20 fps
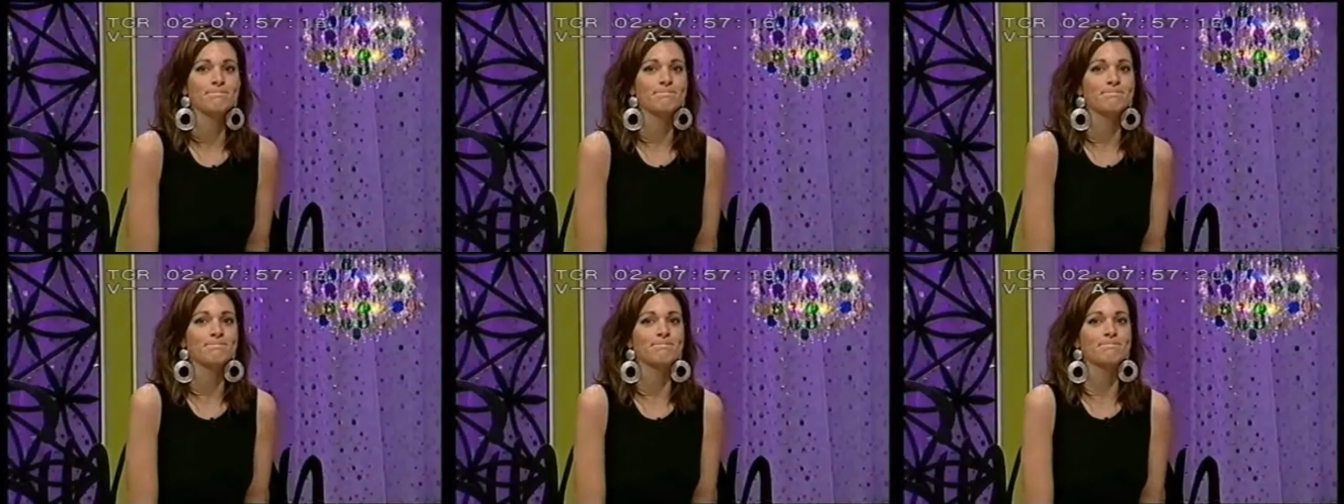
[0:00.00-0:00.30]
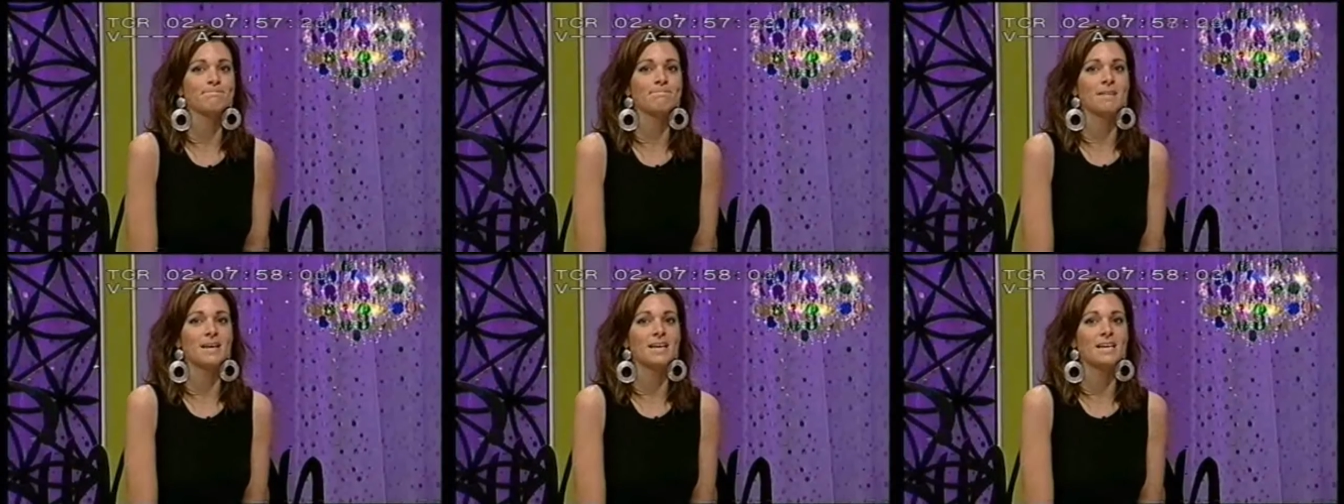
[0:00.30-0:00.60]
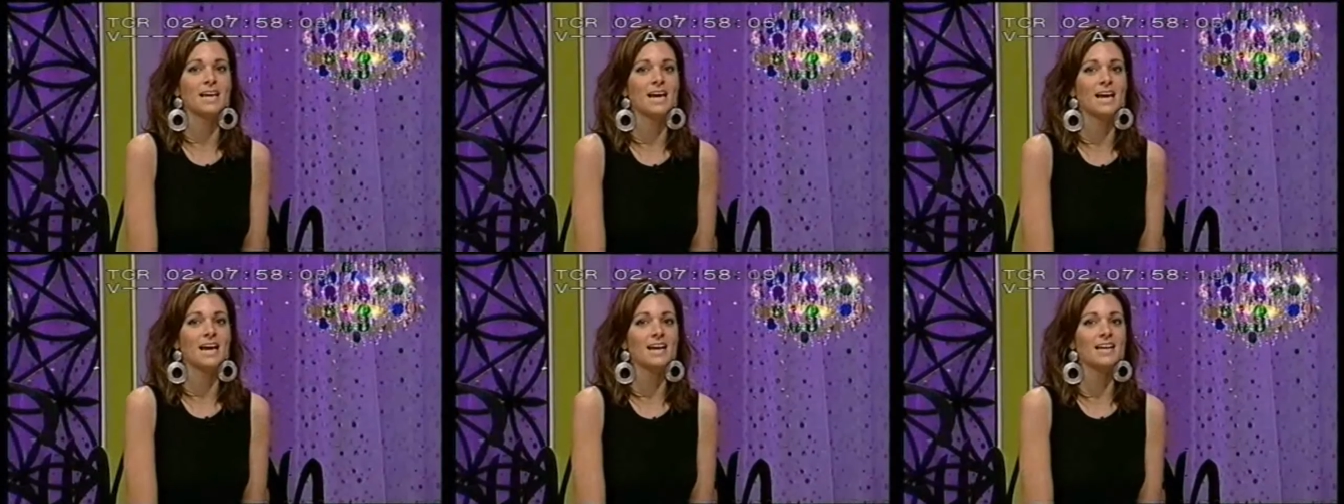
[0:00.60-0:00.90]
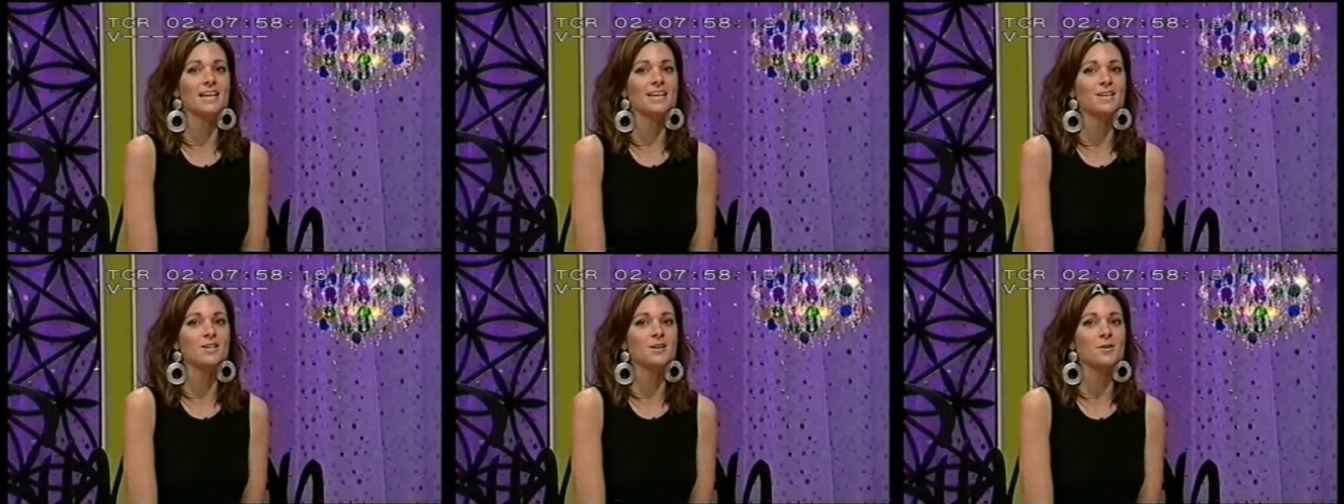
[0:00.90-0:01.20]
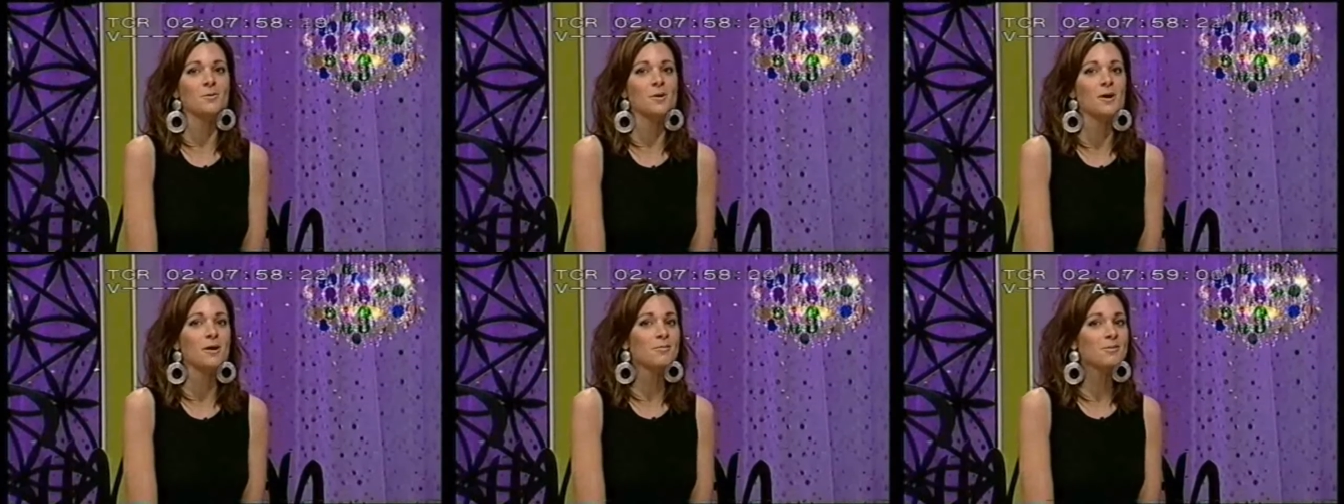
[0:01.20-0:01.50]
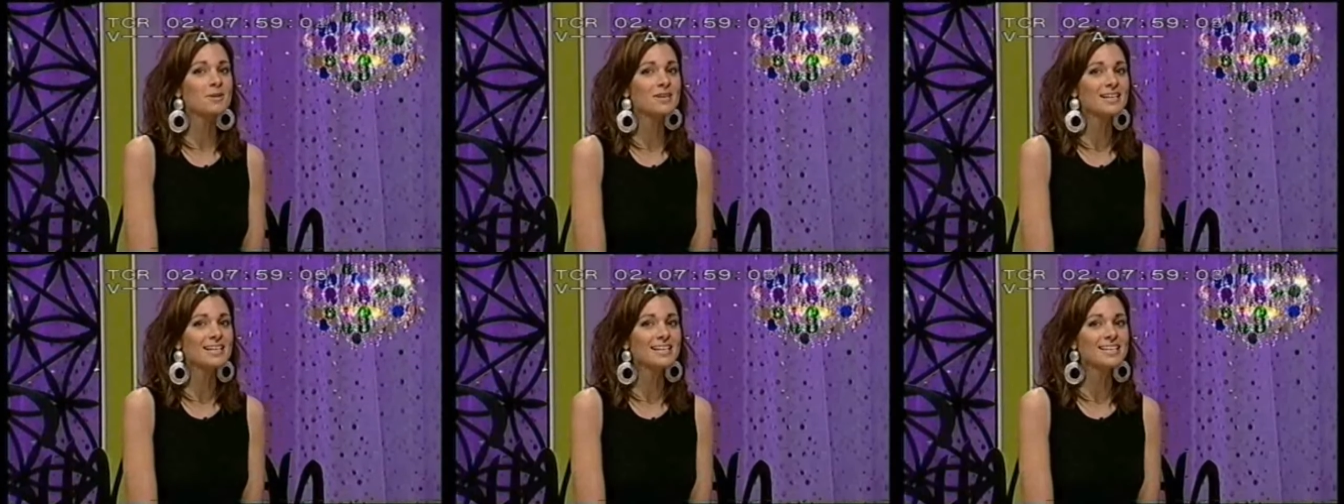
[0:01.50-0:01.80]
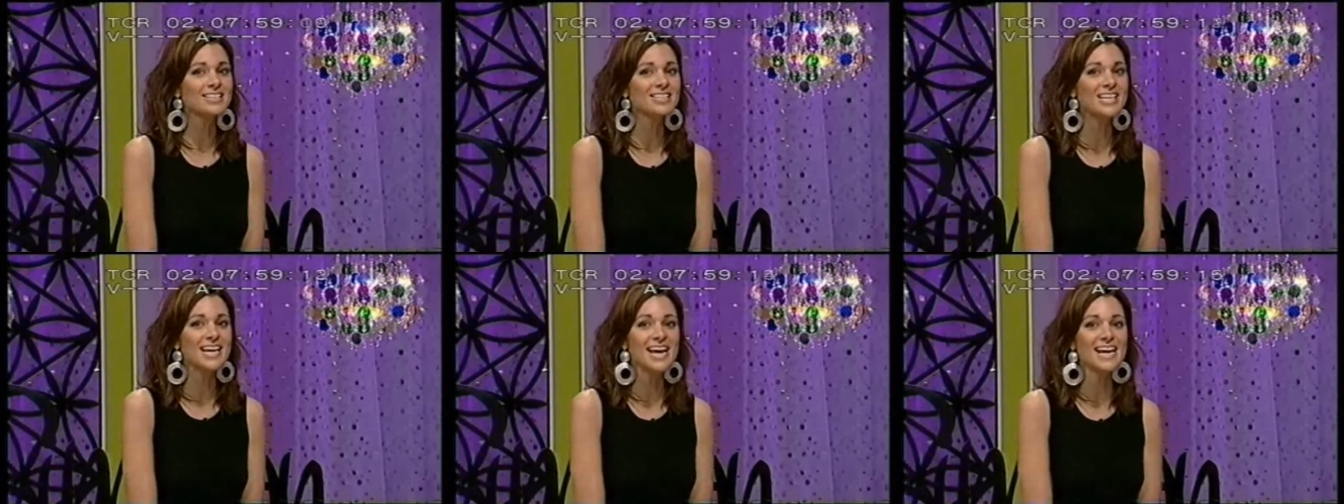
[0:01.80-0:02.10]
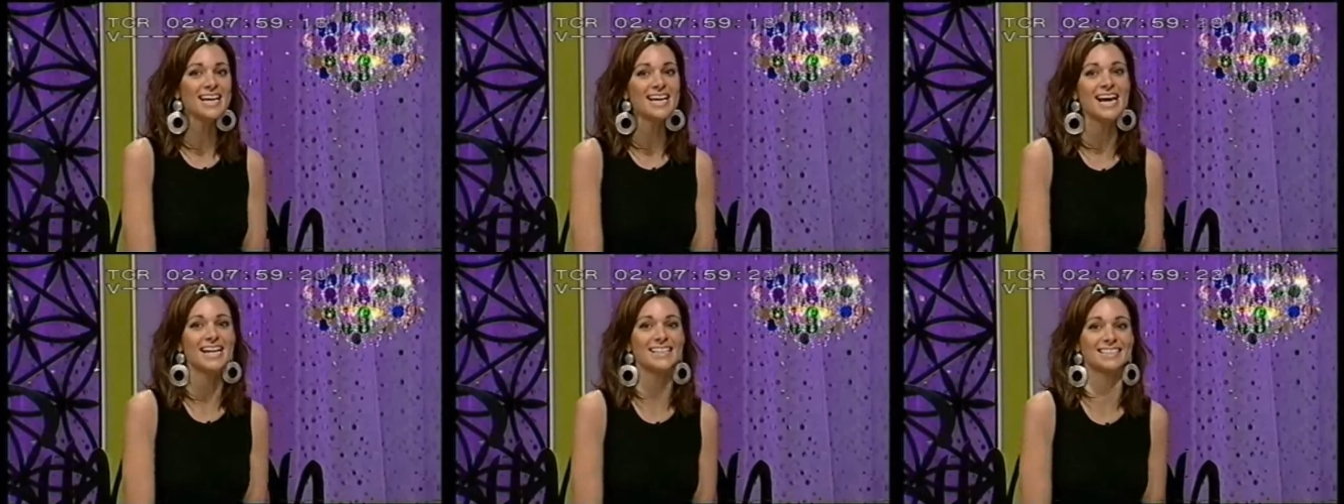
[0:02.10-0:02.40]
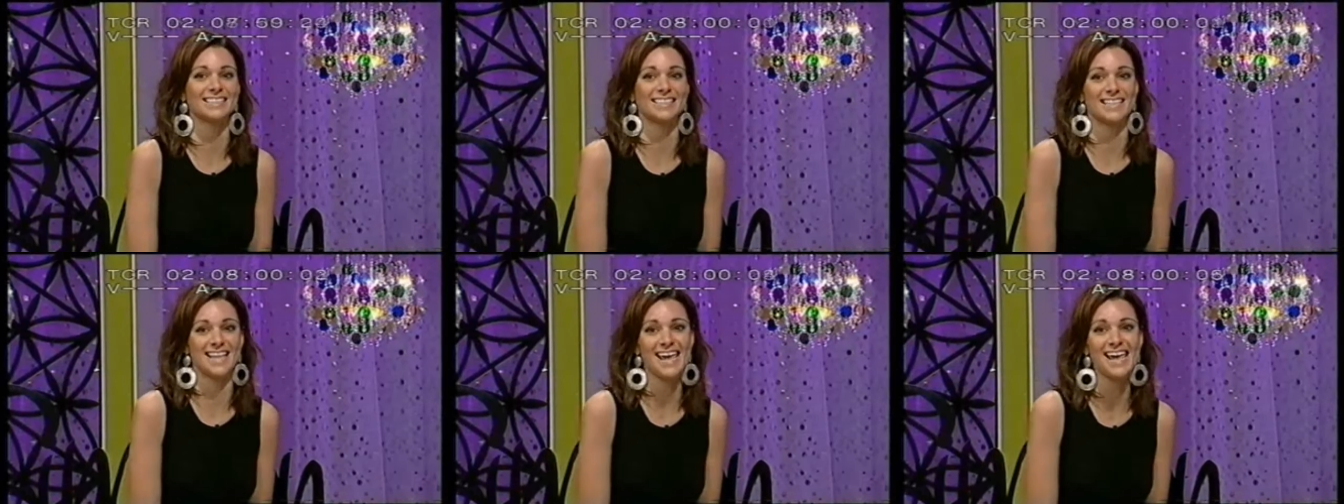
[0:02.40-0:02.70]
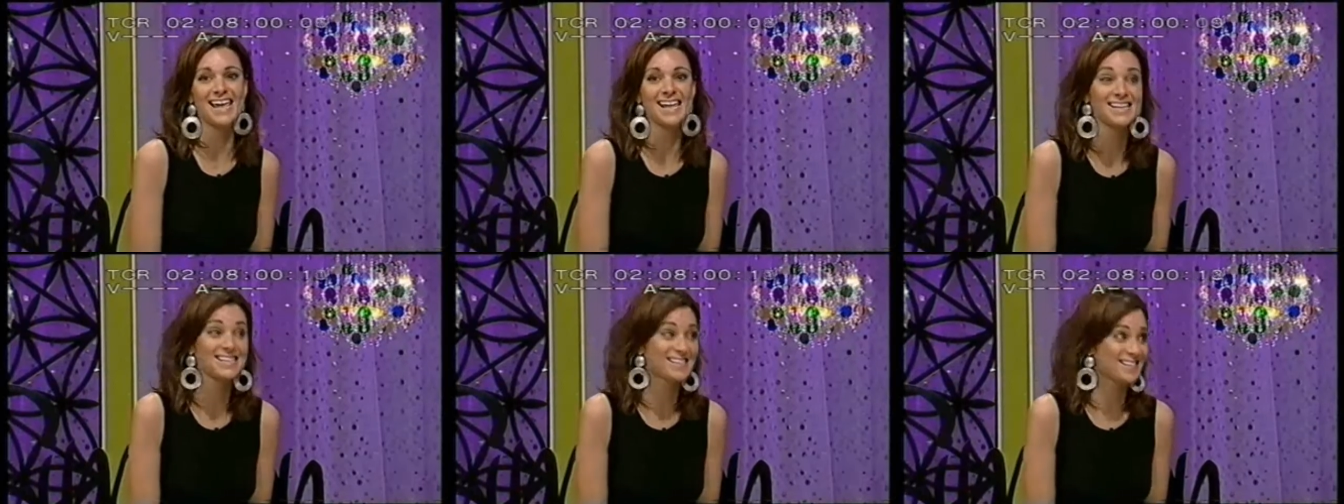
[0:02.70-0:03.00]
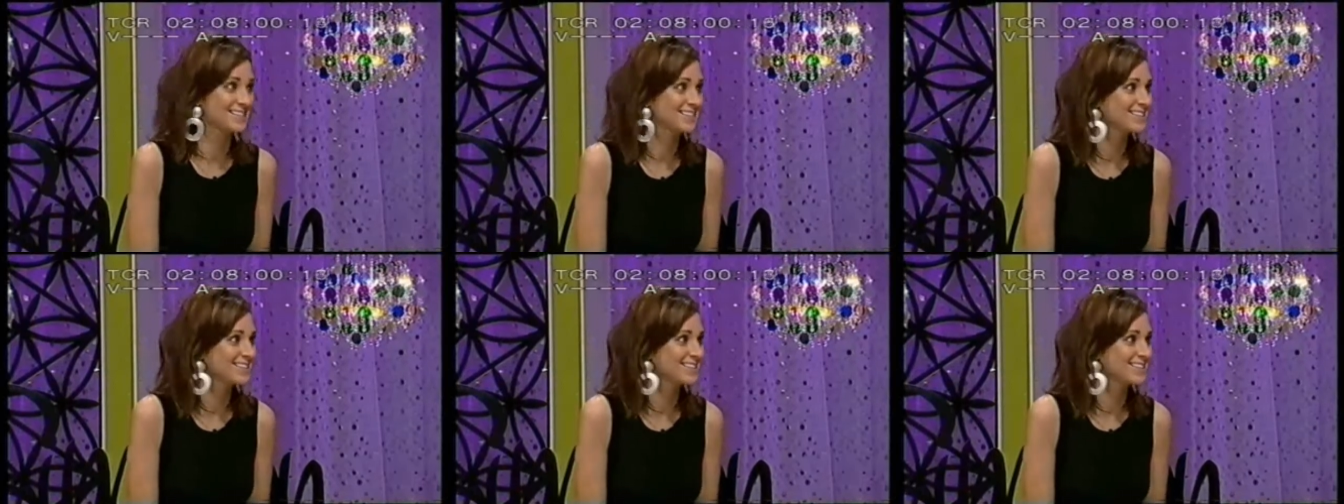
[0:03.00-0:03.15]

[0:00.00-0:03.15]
Hmm, Katie, you know what? I'm going to let Chang answer that.